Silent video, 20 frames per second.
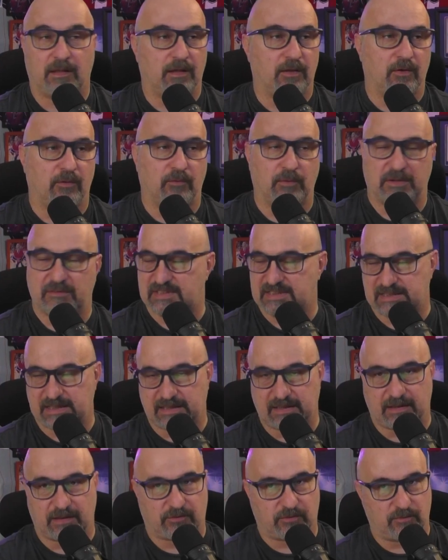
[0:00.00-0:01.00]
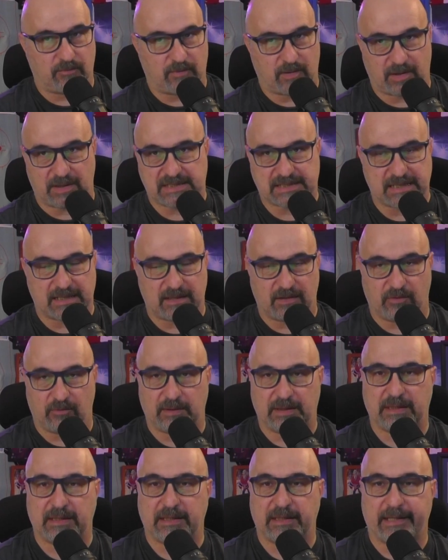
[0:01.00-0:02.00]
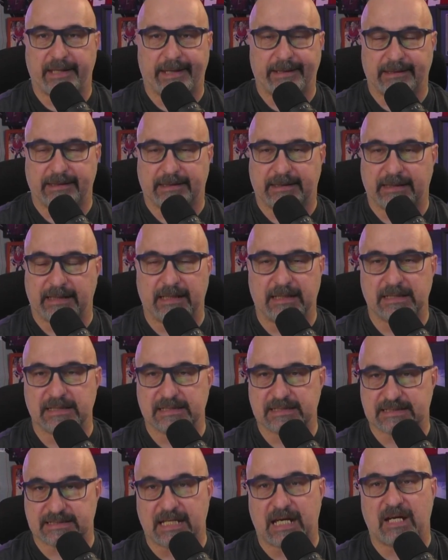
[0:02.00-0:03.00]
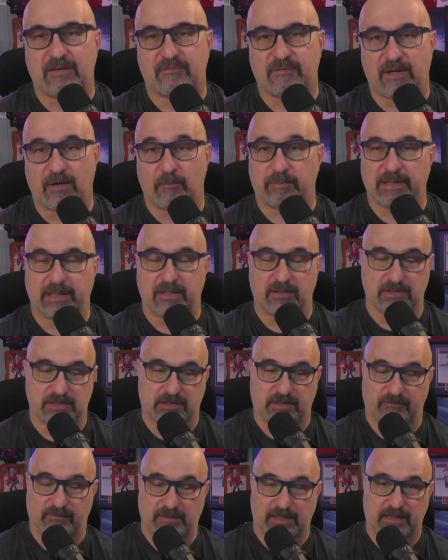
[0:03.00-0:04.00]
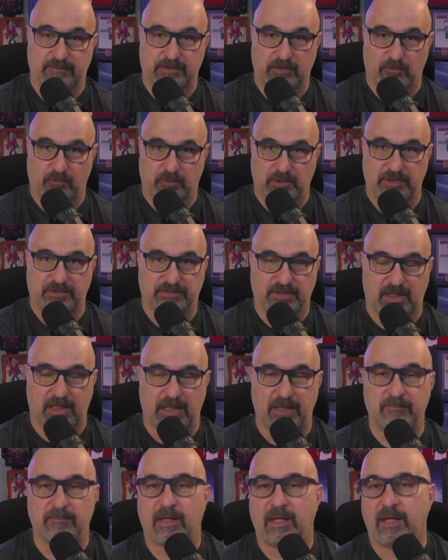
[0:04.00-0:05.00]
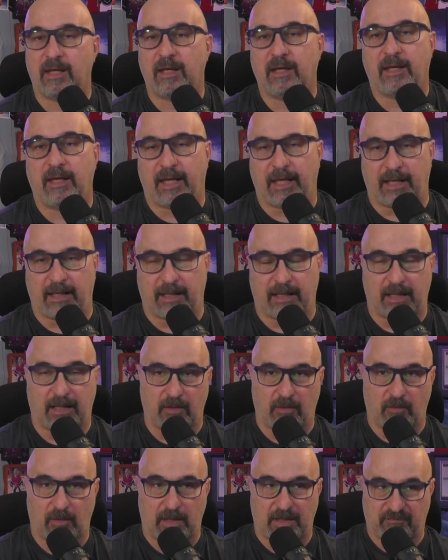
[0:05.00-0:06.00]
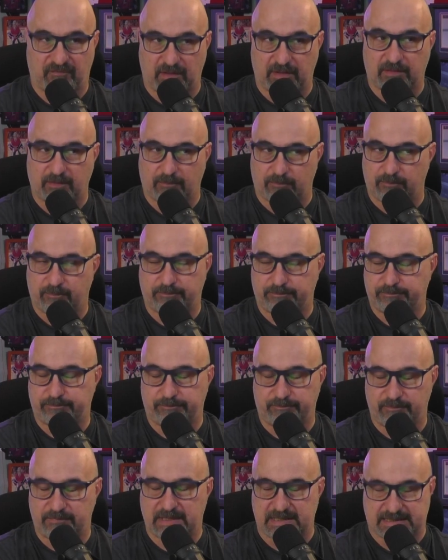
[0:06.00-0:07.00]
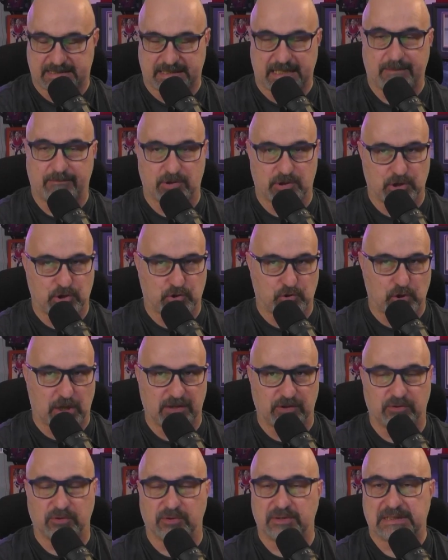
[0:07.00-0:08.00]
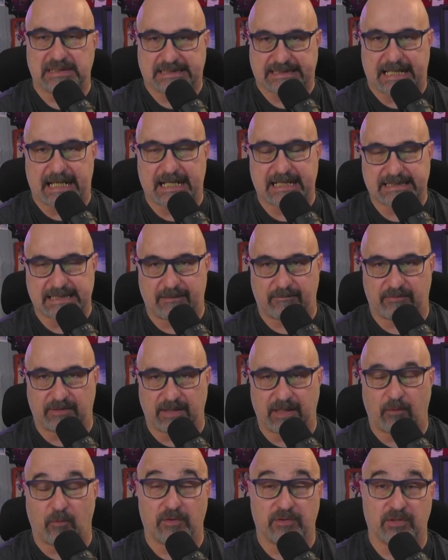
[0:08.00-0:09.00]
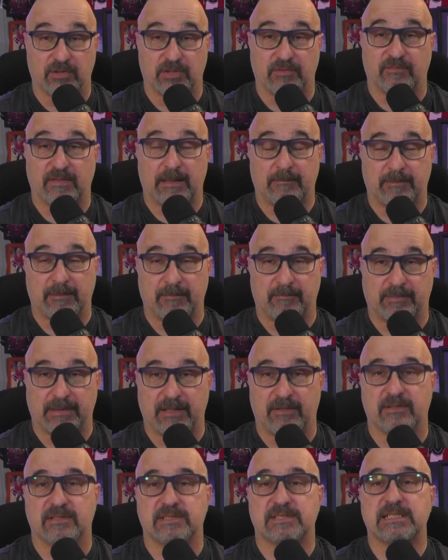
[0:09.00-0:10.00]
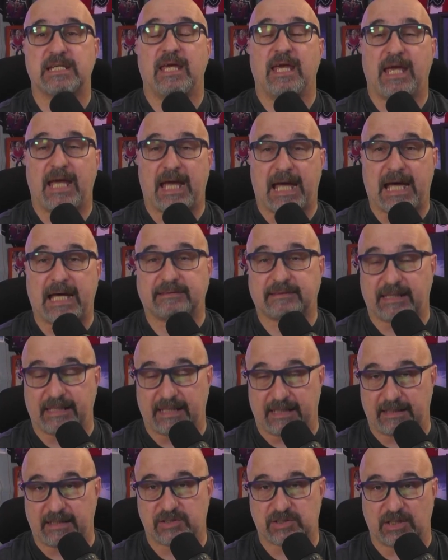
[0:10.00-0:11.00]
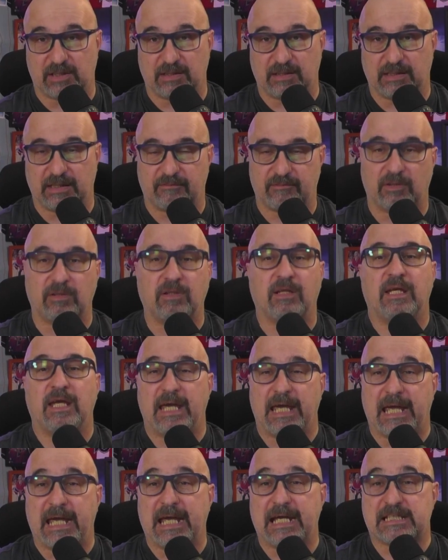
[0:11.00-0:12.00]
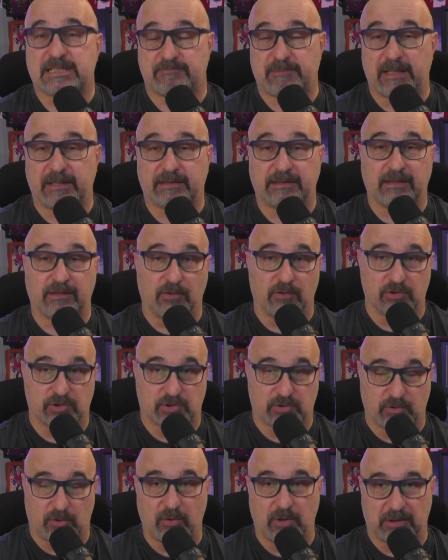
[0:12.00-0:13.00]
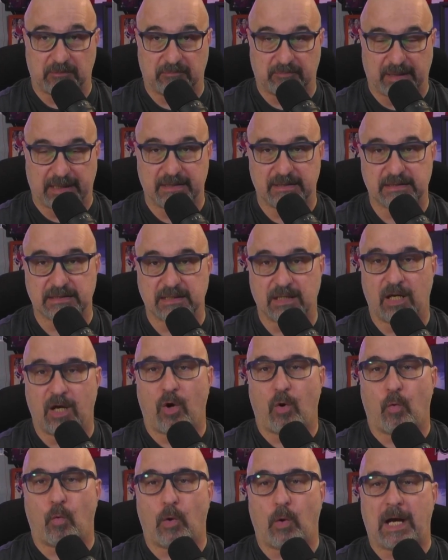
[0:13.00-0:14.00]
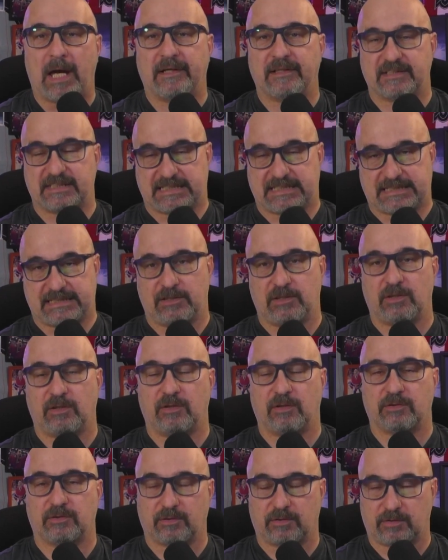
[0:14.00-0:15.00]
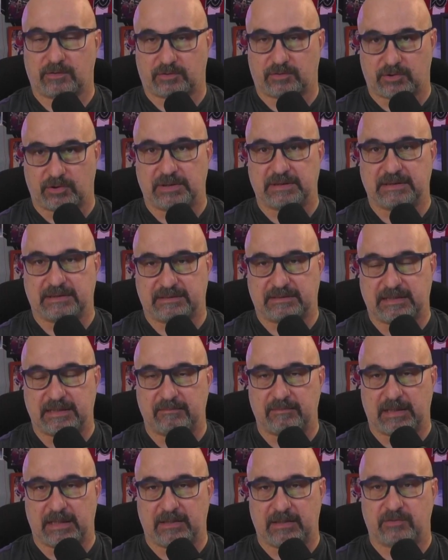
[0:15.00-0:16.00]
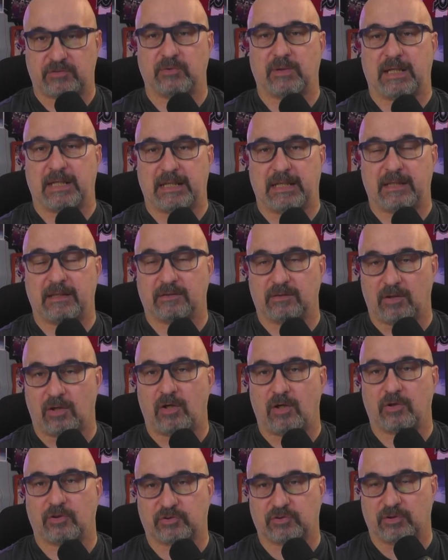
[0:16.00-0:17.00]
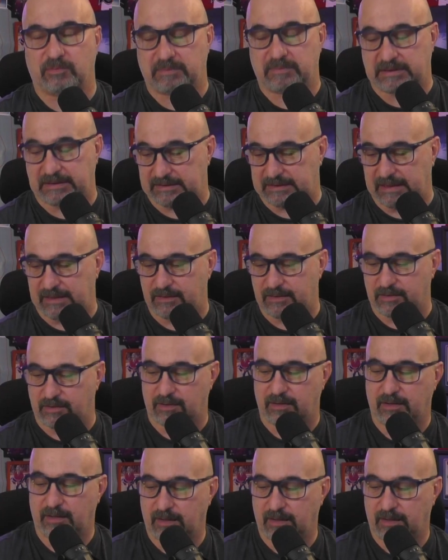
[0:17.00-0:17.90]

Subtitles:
We've seen it through Marty St. Louis and the Canadian staff, how players are developed in real time. And now I think the Sabres are trying to do the exact same thing where they're developing players at the NHL level, expecting those growing pains while still turning the team into a long-term contender.